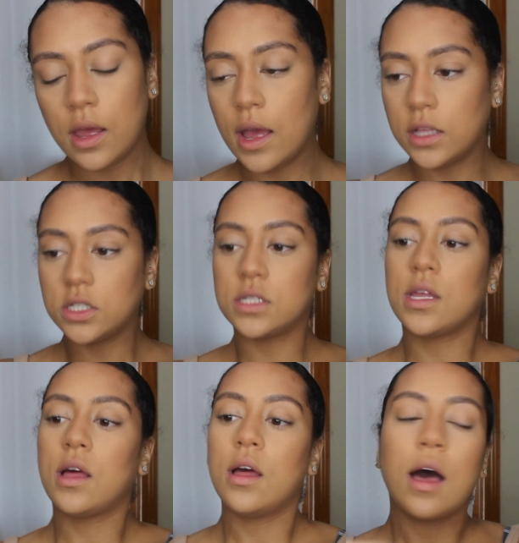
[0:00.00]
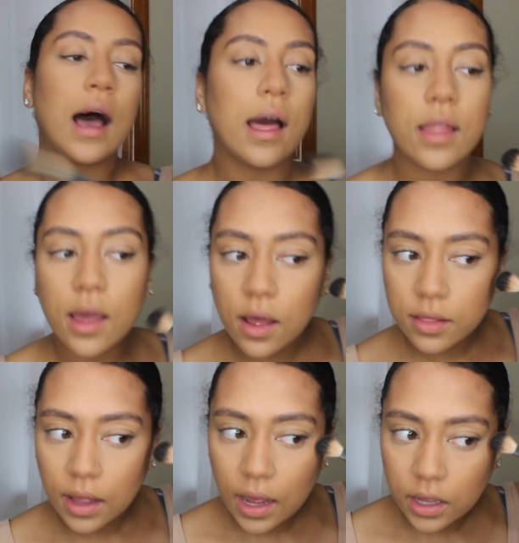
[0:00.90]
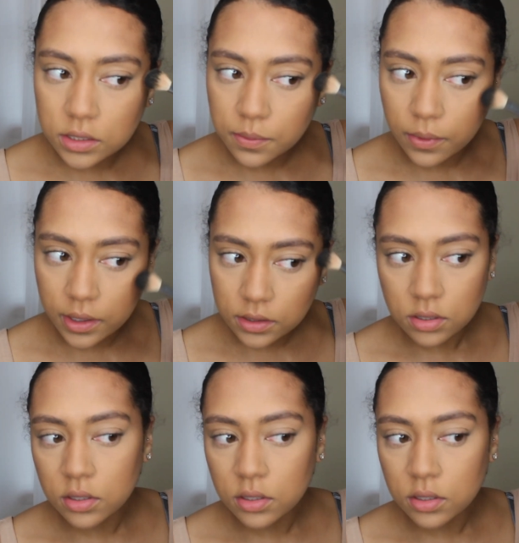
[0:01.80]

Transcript: and just highlight on the highest point.